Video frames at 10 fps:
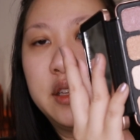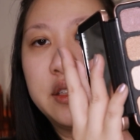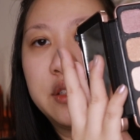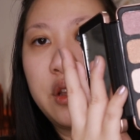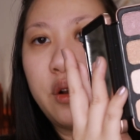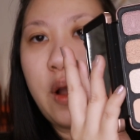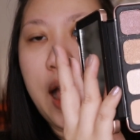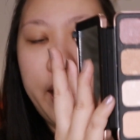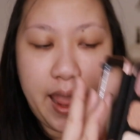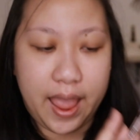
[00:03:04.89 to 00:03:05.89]
So
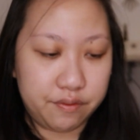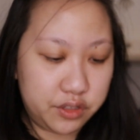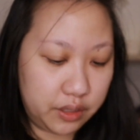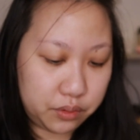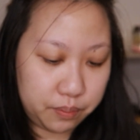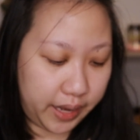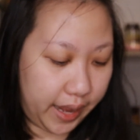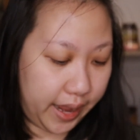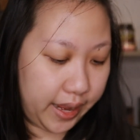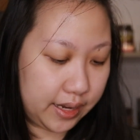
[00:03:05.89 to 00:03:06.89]
I have dipped my
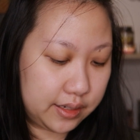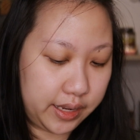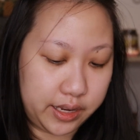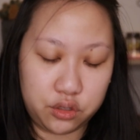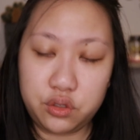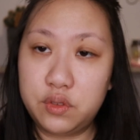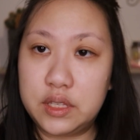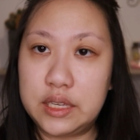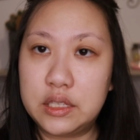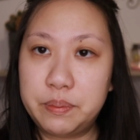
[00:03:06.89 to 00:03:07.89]
hand into
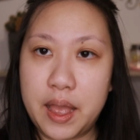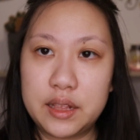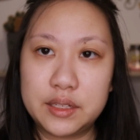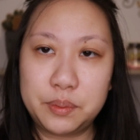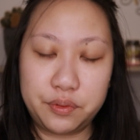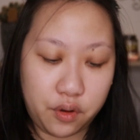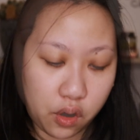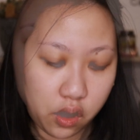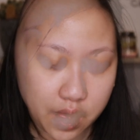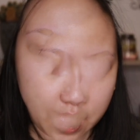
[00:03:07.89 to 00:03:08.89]
these palettes
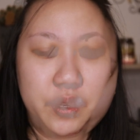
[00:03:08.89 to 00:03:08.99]
before